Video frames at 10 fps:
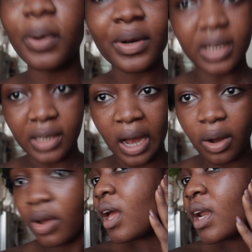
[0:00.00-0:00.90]
poking out
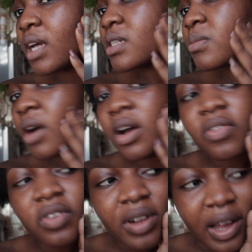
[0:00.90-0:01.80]
and I somehow
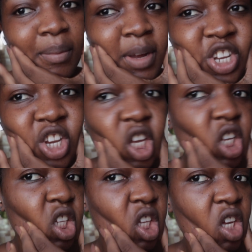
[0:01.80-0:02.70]
feel like my
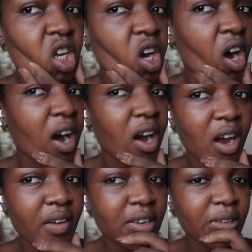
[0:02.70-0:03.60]
cheeks
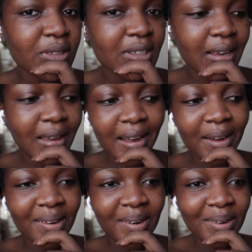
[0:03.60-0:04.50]
are reducing. I
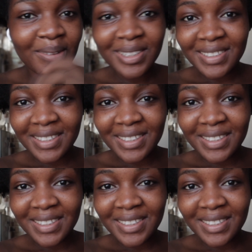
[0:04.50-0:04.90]
don't know, we'll